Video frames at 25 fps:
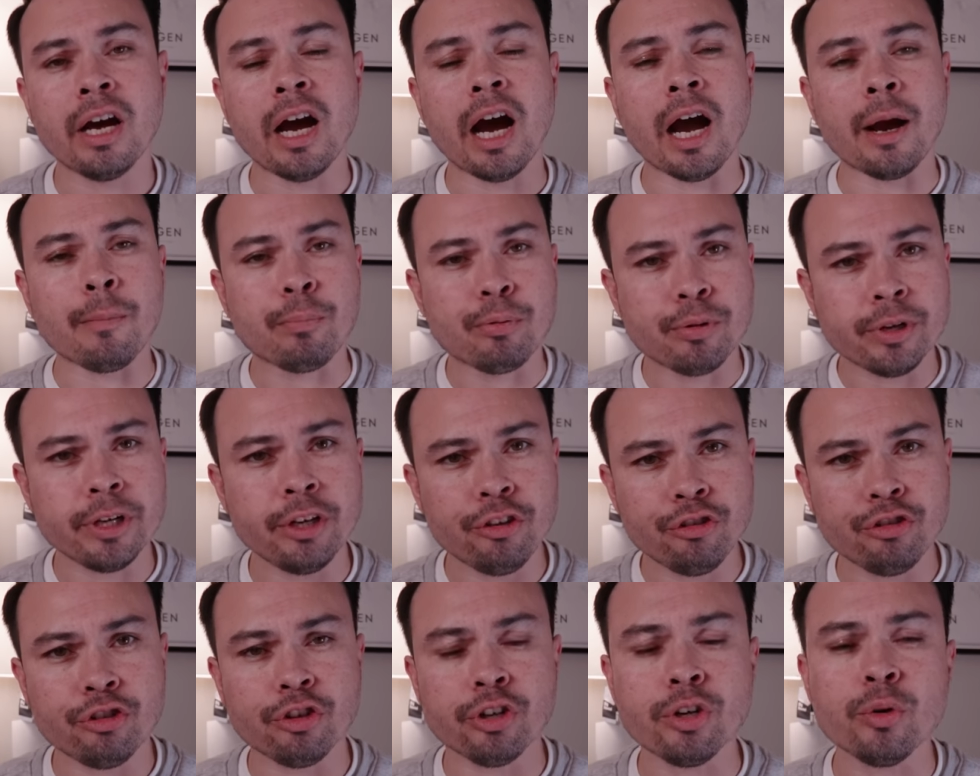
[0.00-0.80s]
I'm
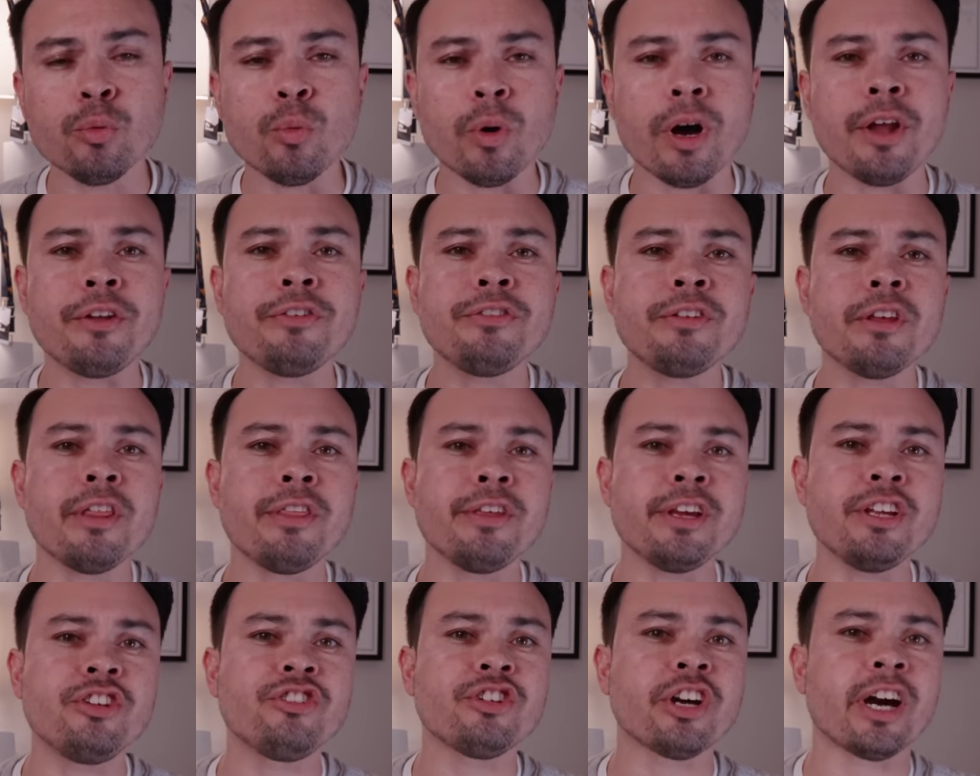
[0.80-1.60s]
pretty sure once
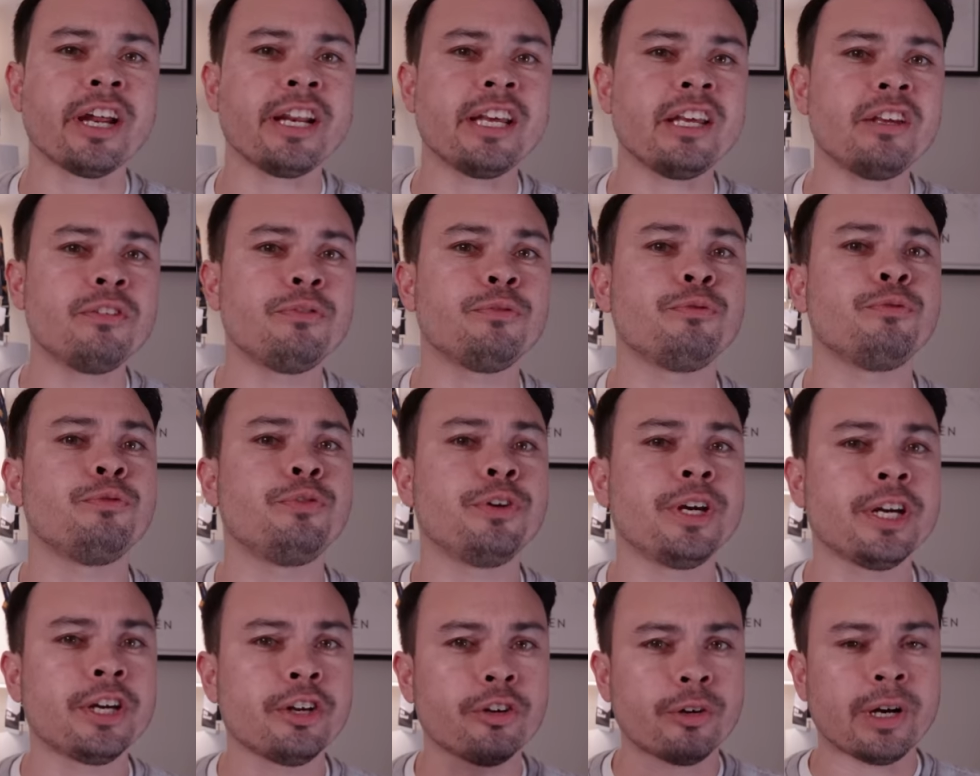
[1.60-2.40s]
the Chinese
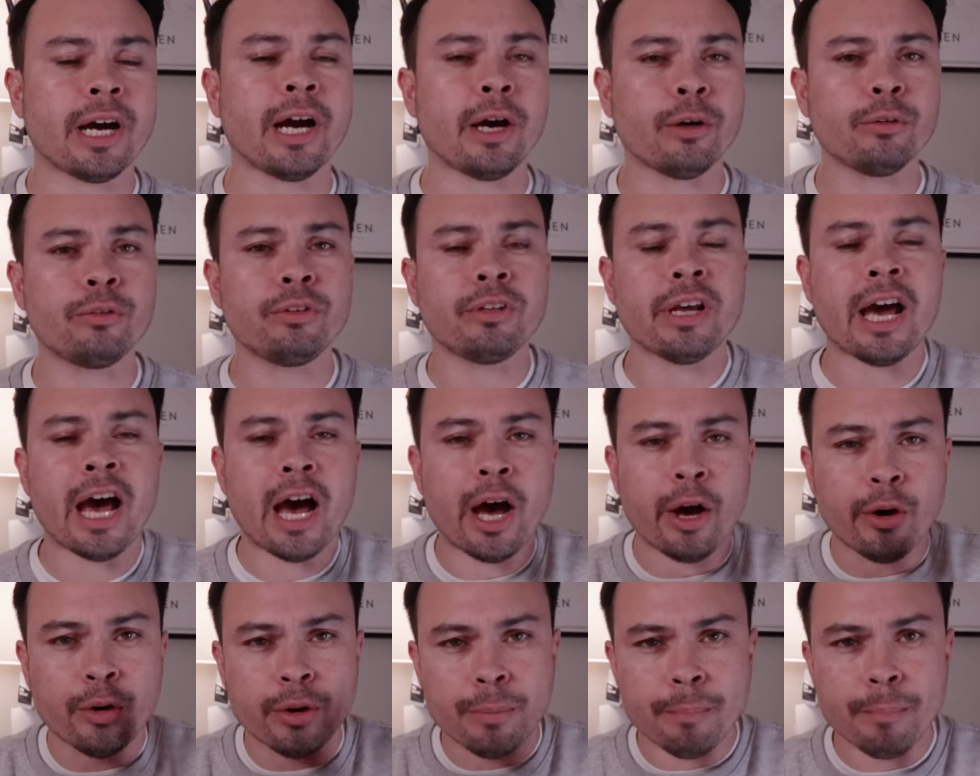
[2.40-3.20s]
figure out
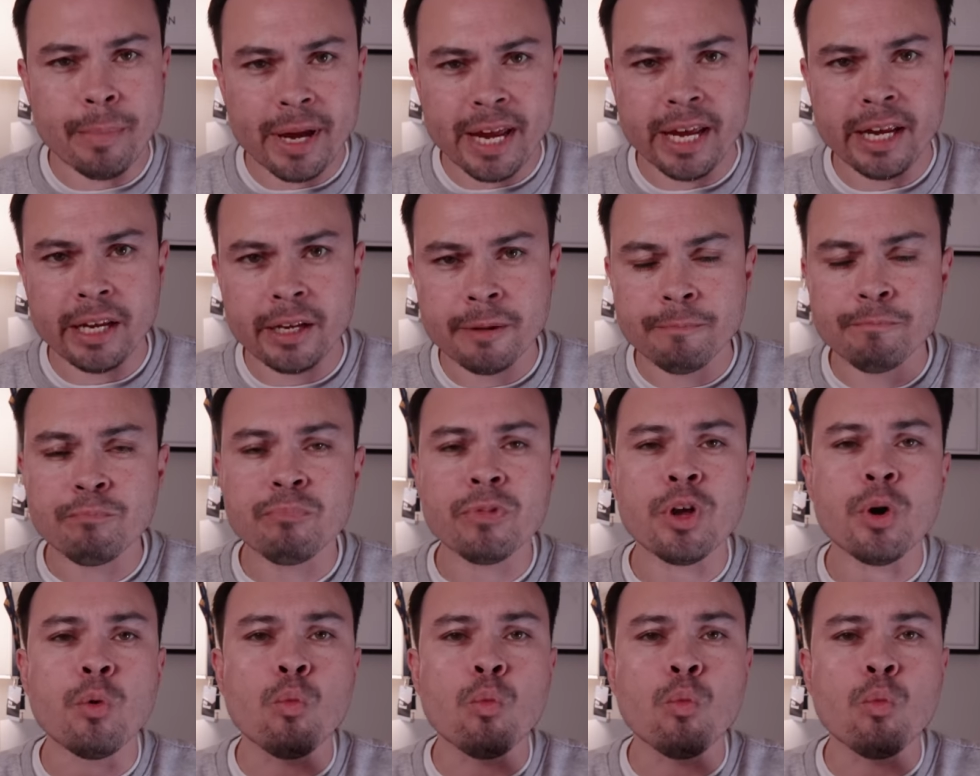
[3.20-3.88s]
how to make